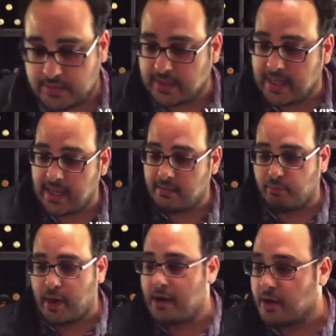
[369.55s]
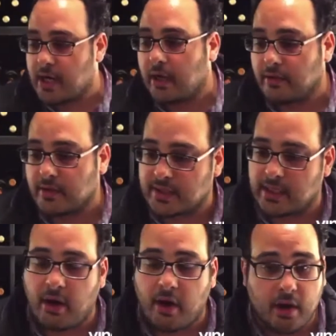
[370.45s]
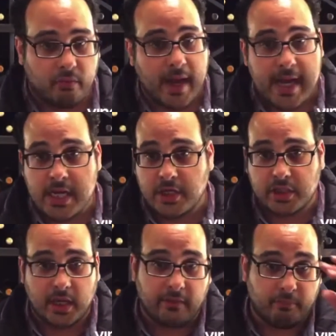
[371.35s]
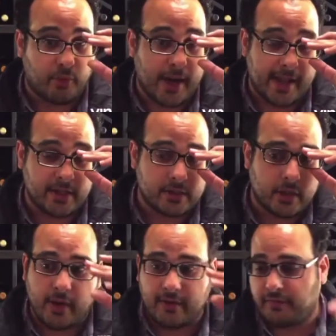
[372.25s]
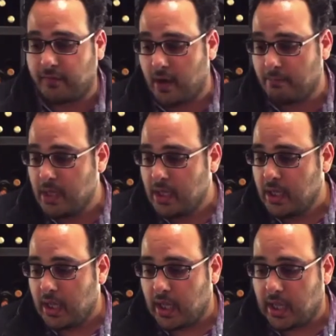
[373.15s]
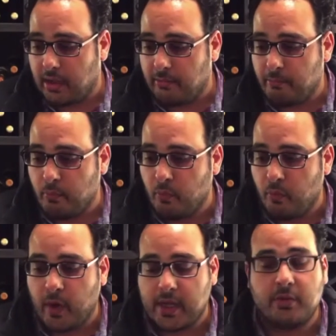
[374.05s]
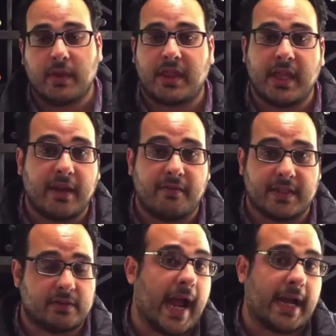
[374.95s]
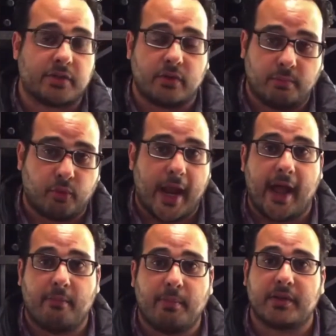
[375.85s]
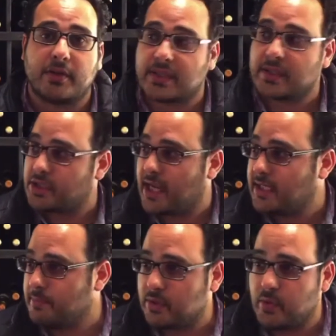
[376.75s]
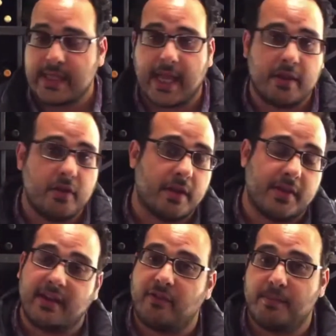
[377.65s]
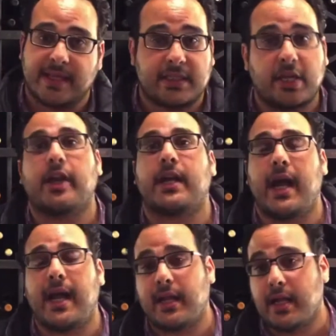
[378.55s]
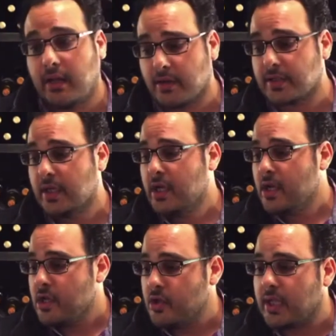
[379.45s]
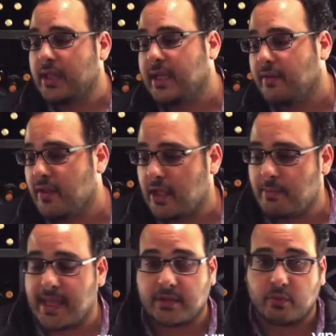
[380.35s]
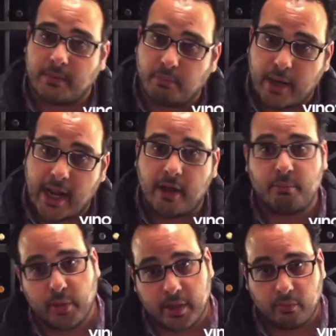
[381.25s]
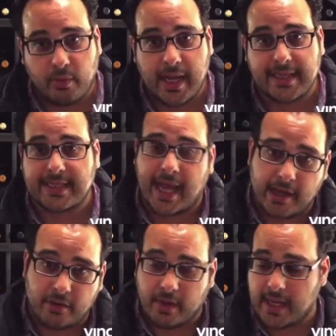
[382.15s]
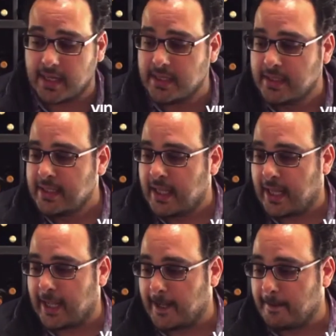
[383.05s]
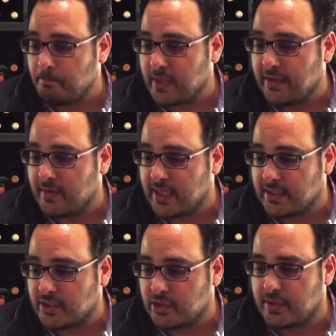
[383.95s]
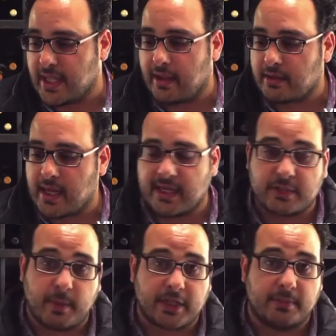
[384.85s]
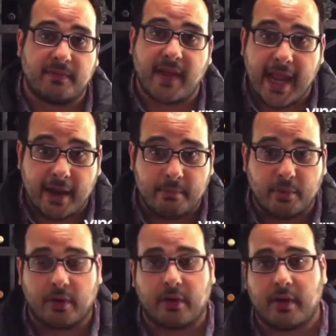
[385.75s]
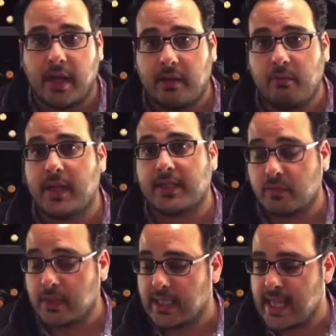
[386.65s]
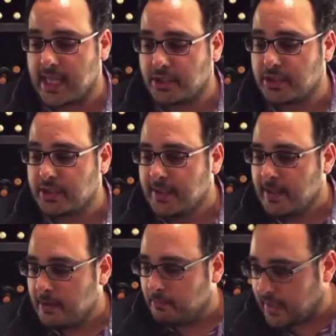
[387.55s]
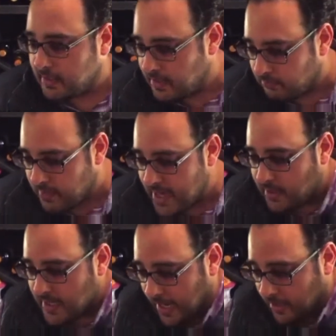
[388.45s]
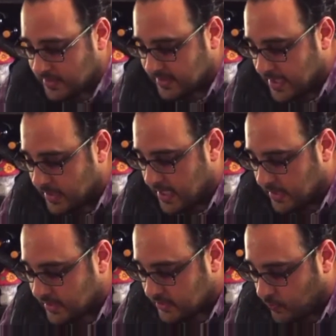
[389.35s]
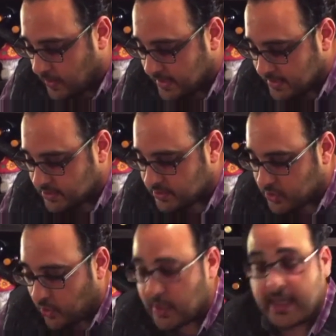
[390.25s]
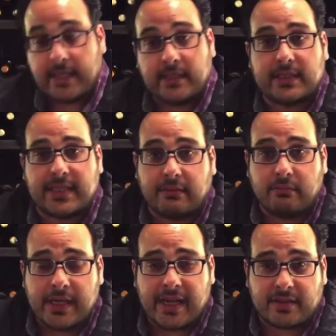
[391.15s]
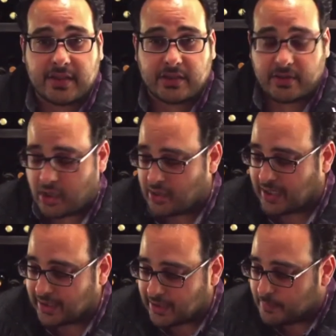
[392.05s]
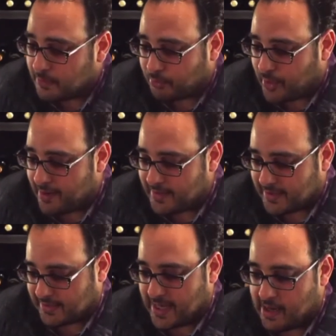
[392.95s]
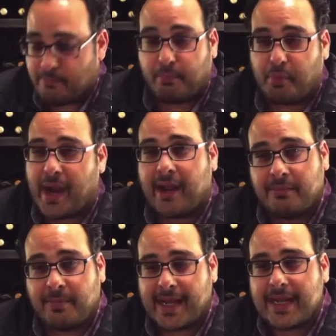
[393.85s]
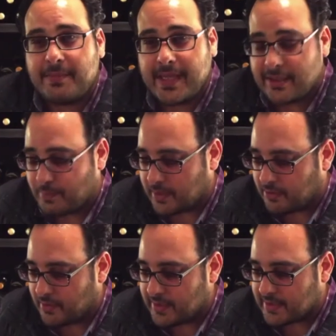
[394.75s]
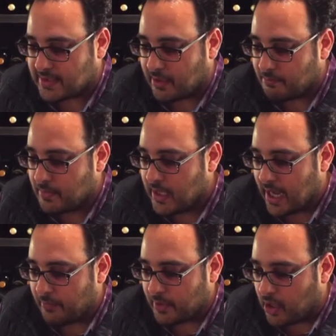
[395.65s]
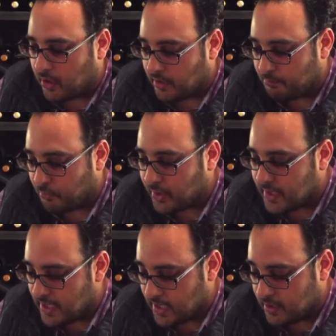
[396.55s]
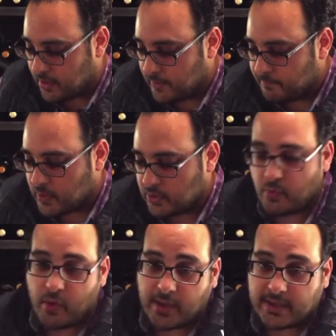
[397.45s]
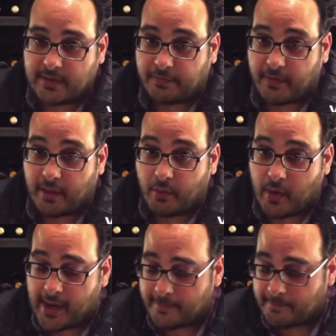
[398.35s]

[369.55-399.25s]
And browner colors are a range of browns going from uh, what you would think of as actual brown, but there's shades in between that. You could think of them as terracotta colors. You could think of them as red brown, brick red, tile red, um, even into that kind of spectrum of amber uh, when it's really aged. But in reality, I would say that this wine is starting to turn a little bit brown. It's not brown by any means, but there is some, I would call it bricking towards the front of the wine.